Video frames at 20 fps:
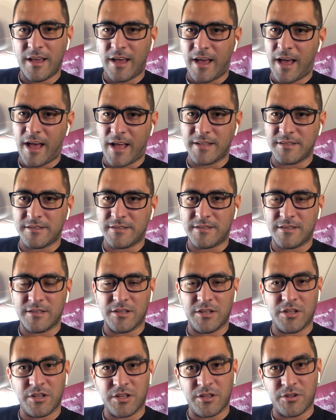And
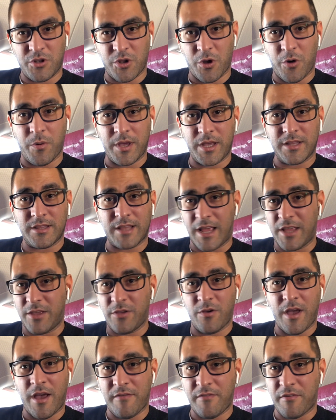knowing that
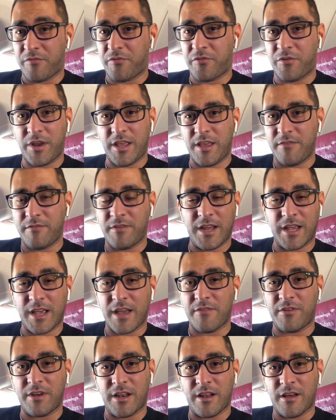you have a free evening
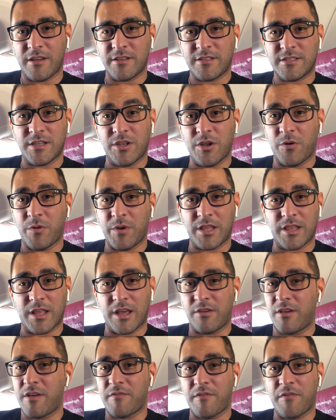every night, knowing
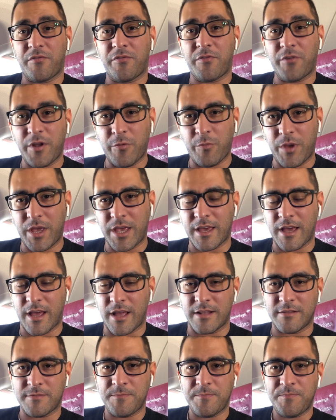that you have a free
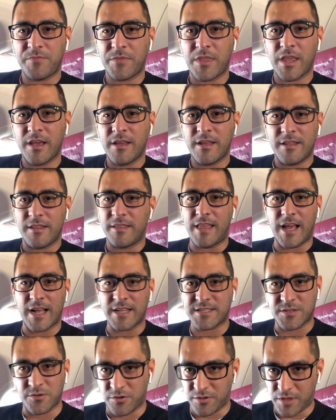weekend.
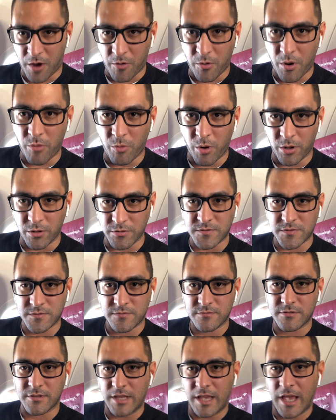That's not our world.
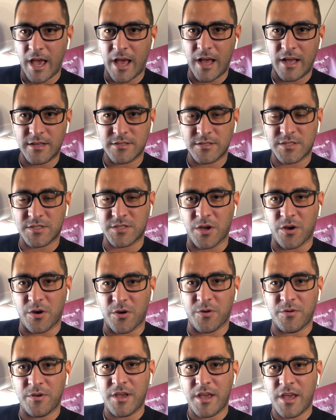Yeah.
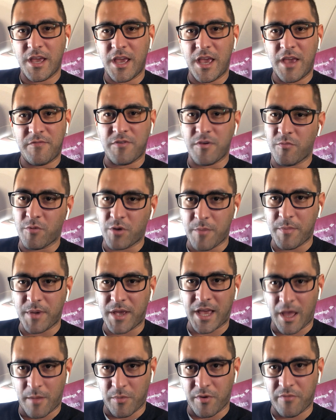So if you want to
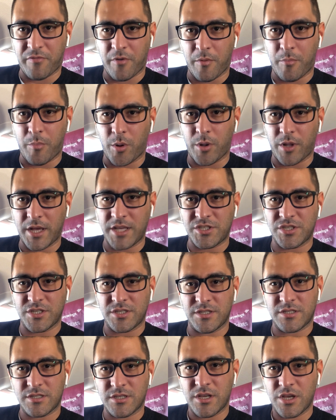become a football
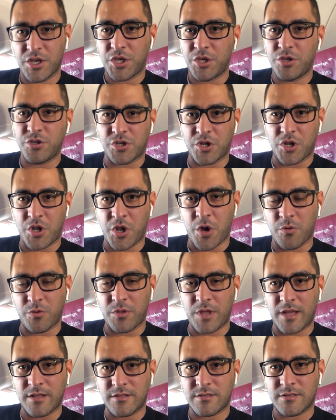agent, you should know
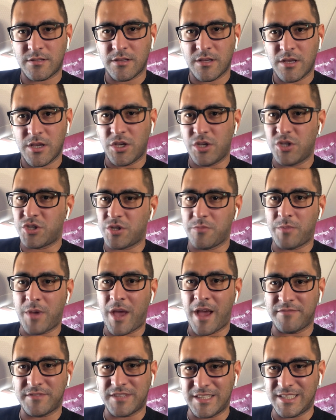that. You should
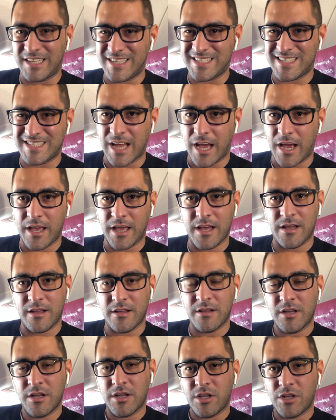have the desire
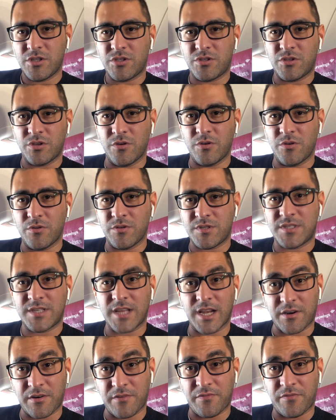to
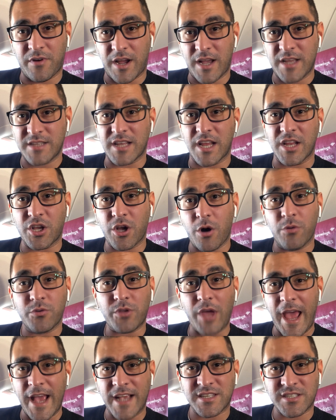sacrifice and go
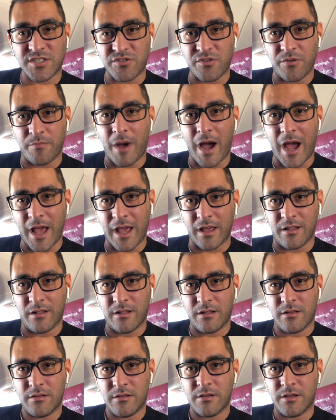the extra mile.
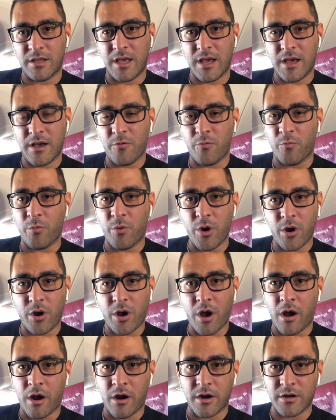Yeah. Work
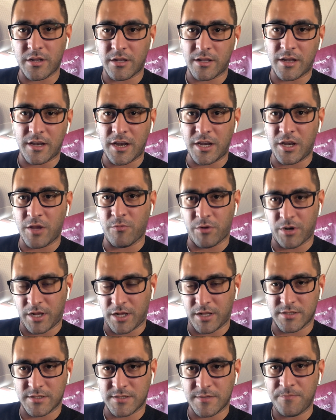harder than anyone
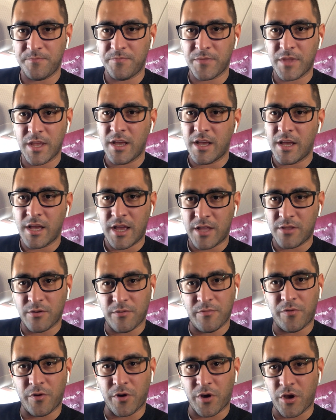else. And
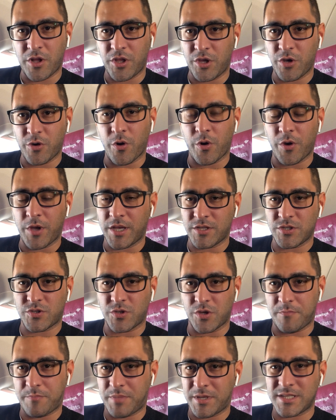don't forget, you're going
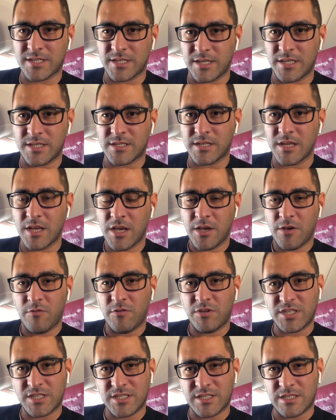into a business
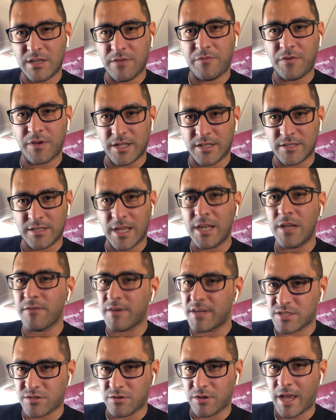which is difficult
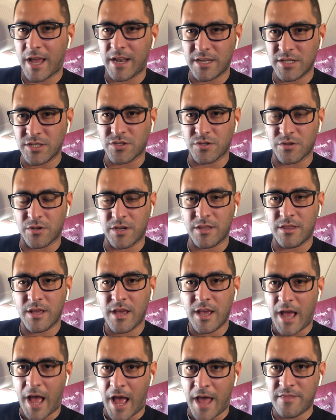anyways to get into it,
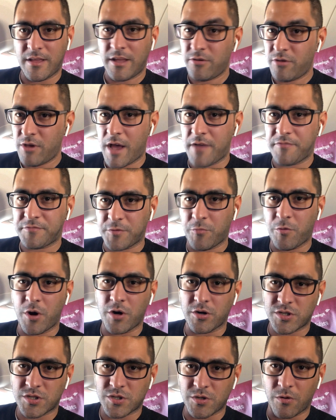and then you have to
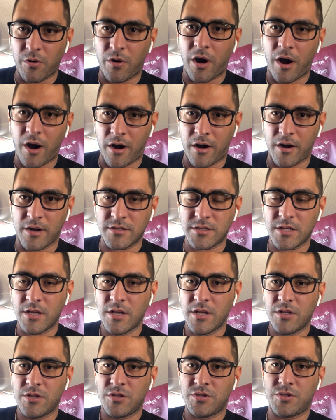work so hard
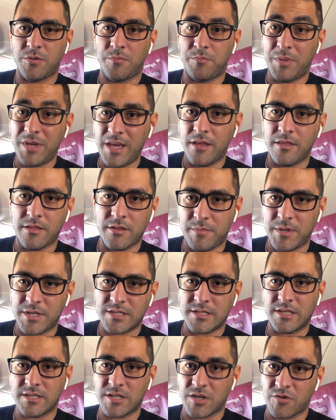to be in the
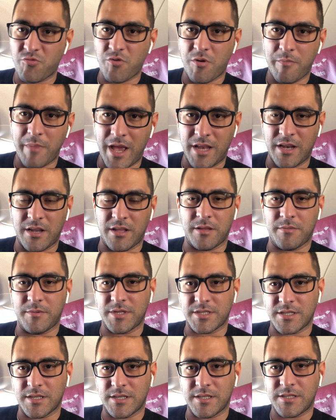business and remain in the
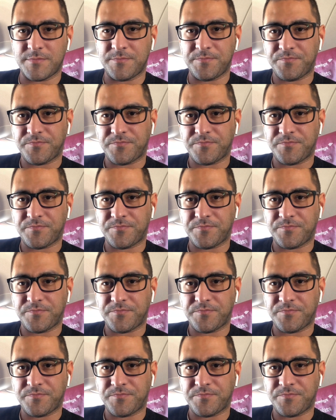business.